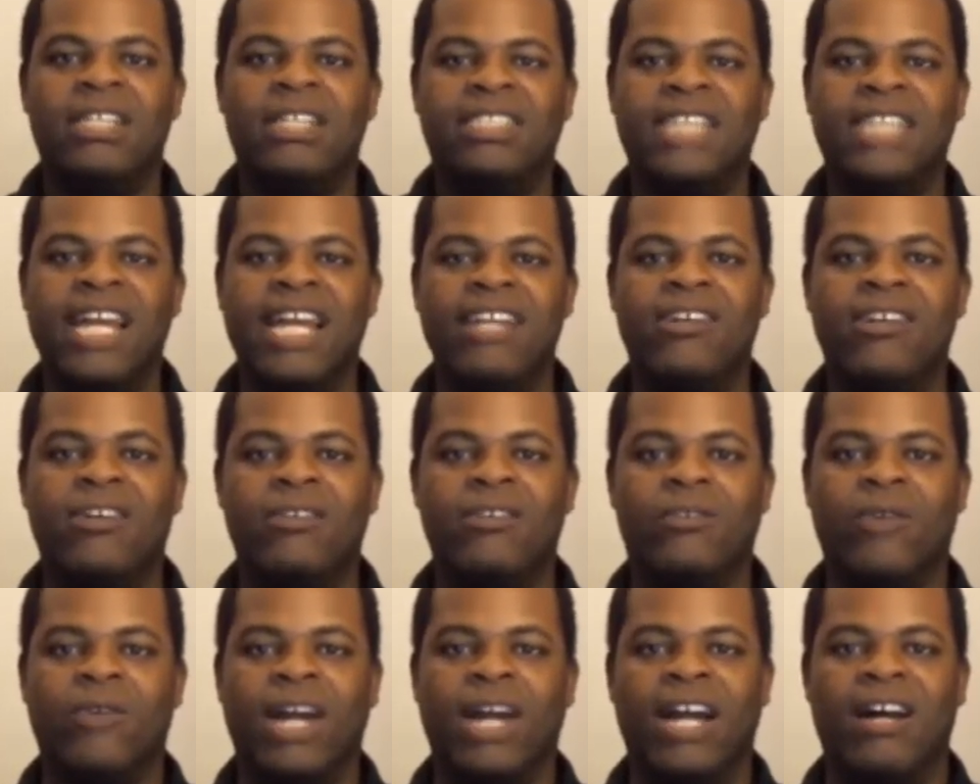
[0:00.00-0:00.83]
Stand your
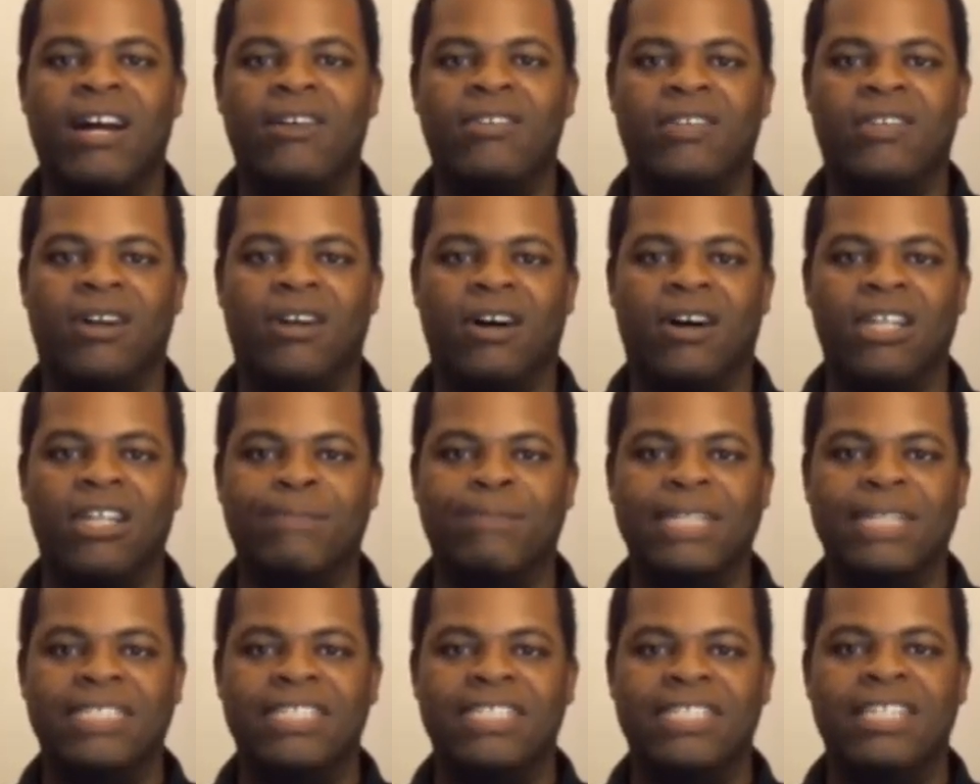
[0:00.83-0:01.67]
ground laws
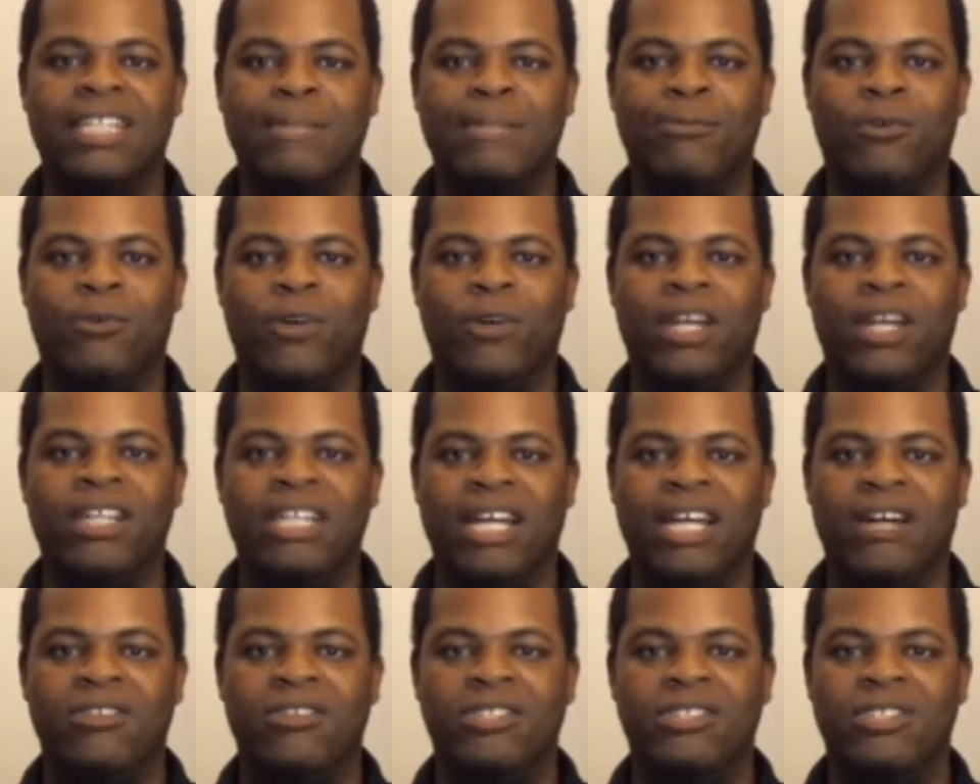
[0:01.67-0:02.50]
basically boil
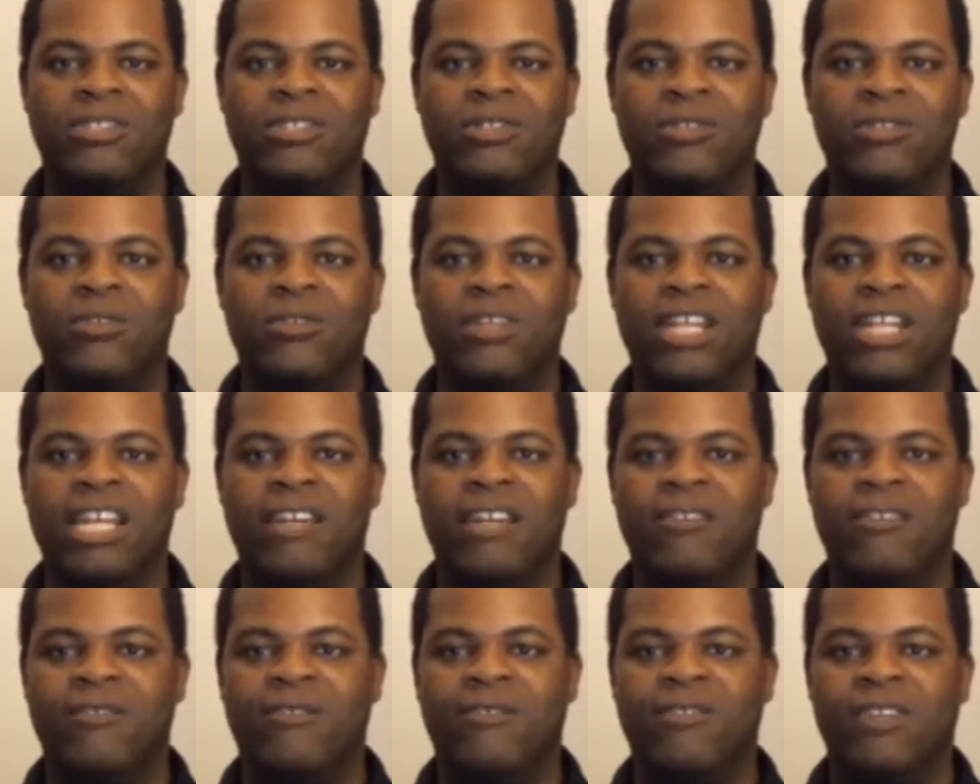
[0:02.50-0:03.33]
down to,
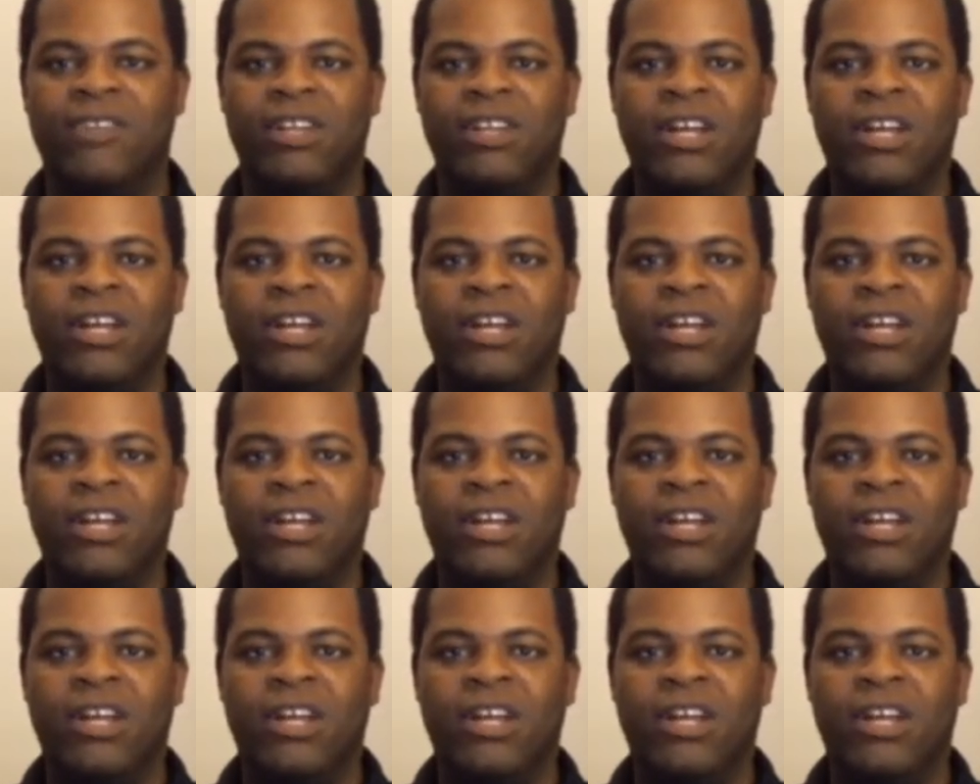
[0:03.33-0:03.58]
if